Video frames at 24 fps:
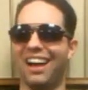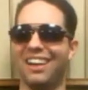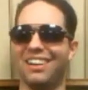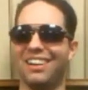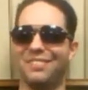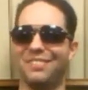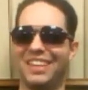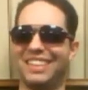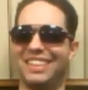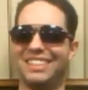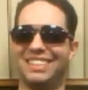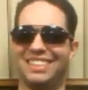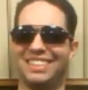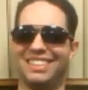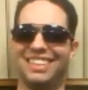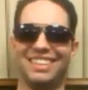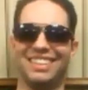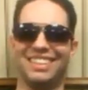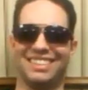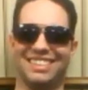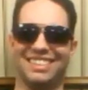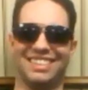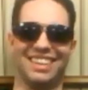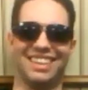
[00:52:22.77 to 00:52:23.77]
Um, it's
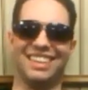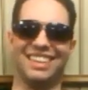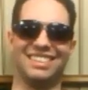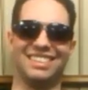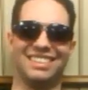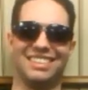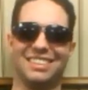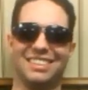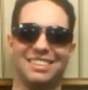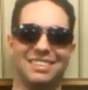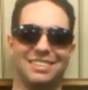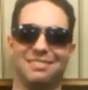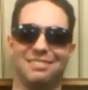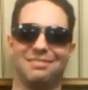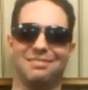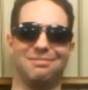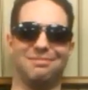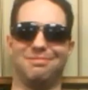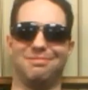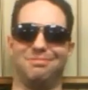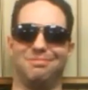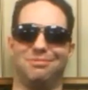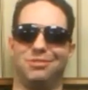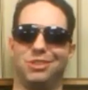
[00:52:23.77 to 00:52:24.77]
just, it's just
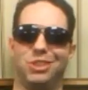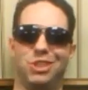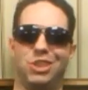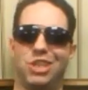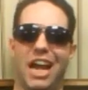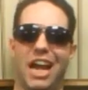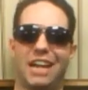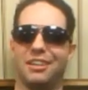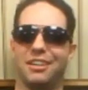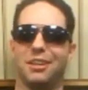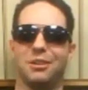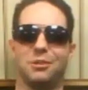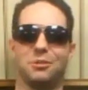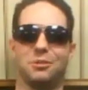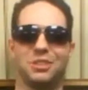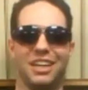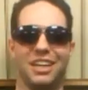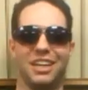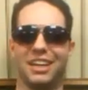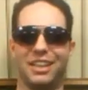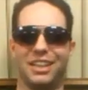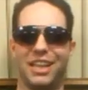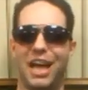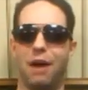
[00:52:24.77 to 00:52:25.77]
Jack
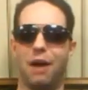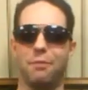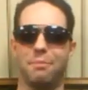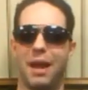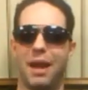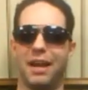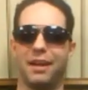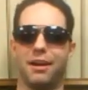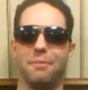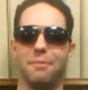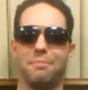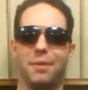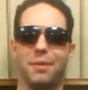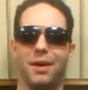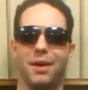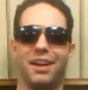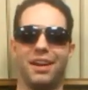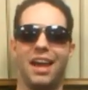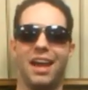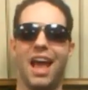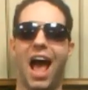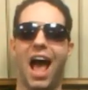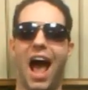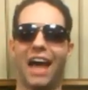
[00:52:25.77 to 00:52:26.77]
Nicholson in clown makeup.
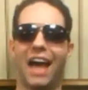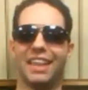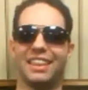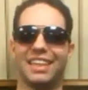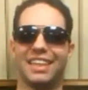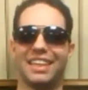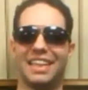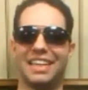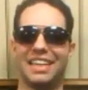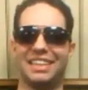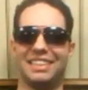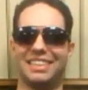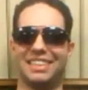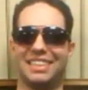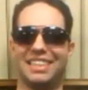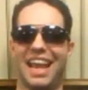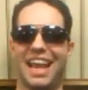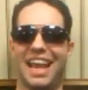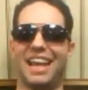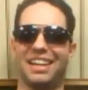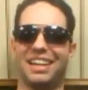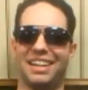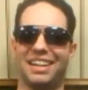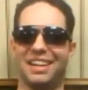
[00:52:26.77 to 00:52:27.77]
But I think the
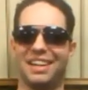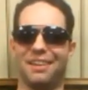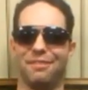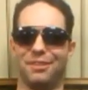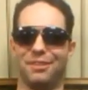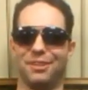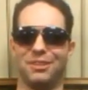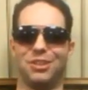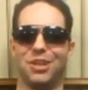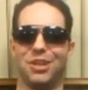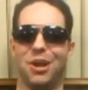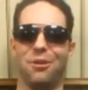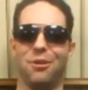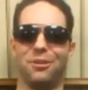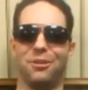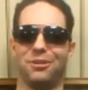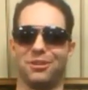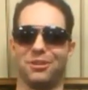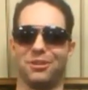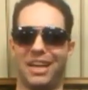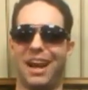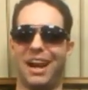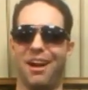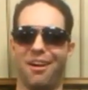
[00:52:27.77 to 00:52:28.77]
insanity of the
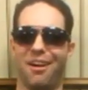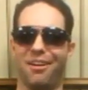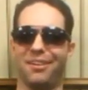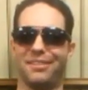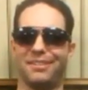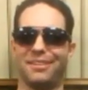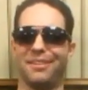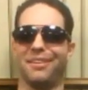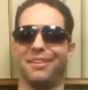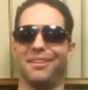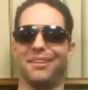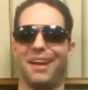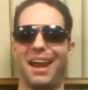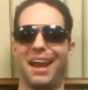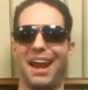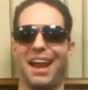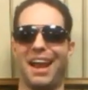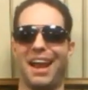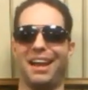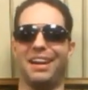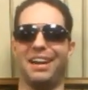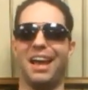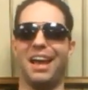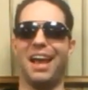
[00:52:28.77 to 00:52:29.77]
Joker character
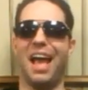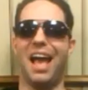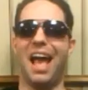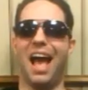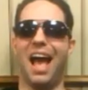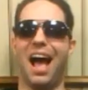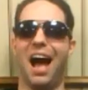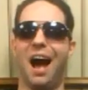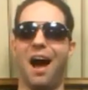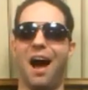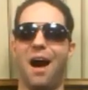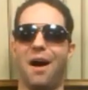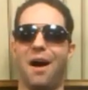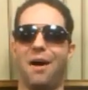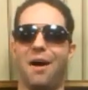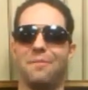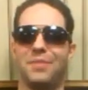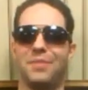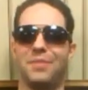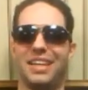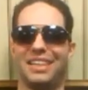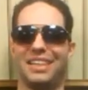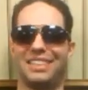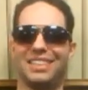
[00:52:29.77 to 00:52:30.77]
and
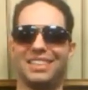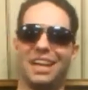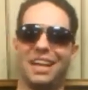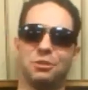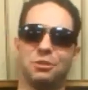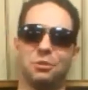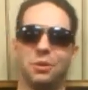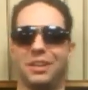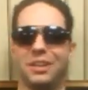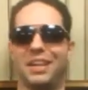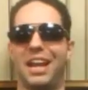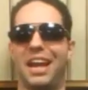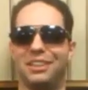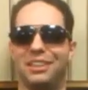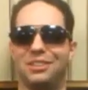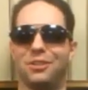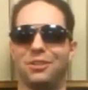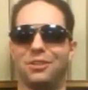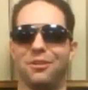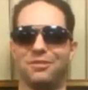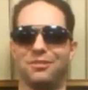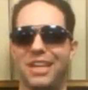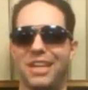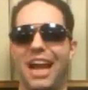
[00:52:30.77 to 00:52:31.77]
um, the eccentric
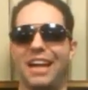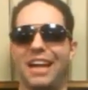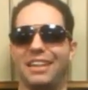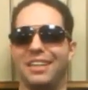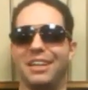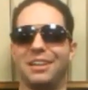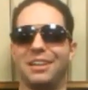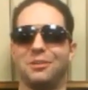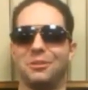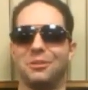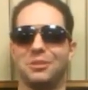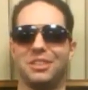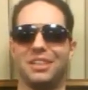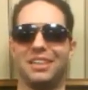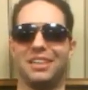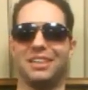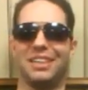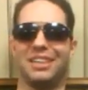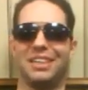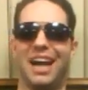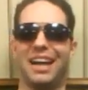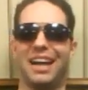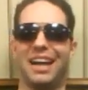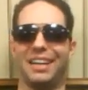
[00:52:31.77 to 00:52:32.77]
nature of Jack
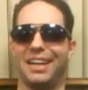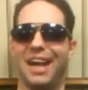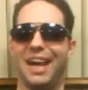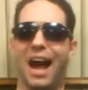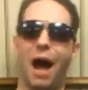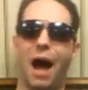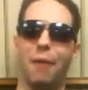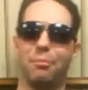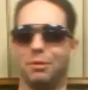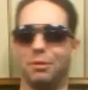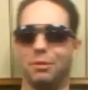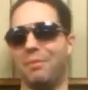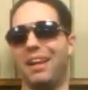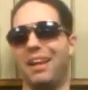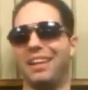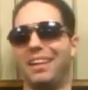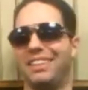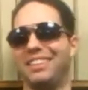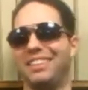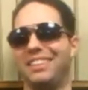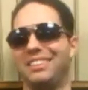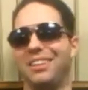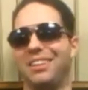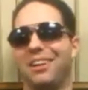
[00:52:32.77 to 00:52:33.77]
Nicholson kind of
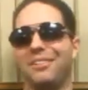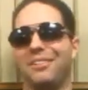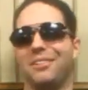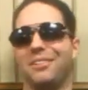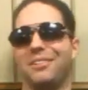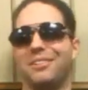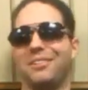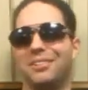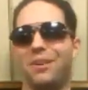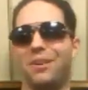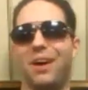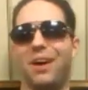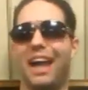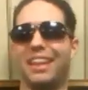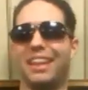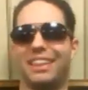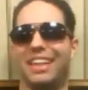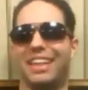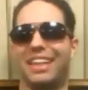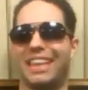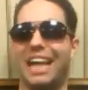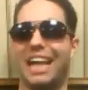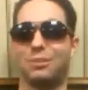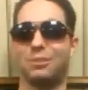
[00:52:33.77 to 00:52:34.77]
complemented each other. So I
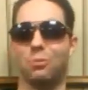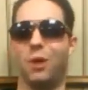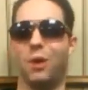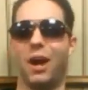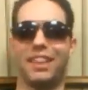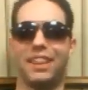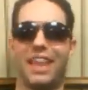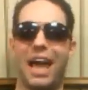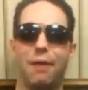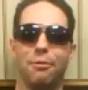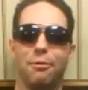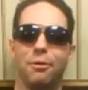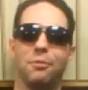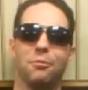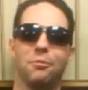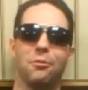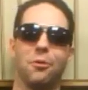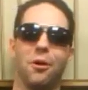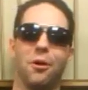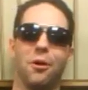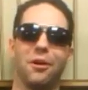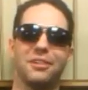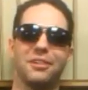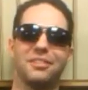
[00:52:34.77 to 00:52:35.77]
think that's why that one
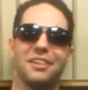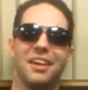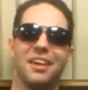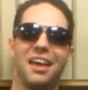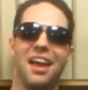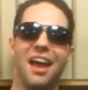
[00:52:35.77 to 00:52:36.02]
worked.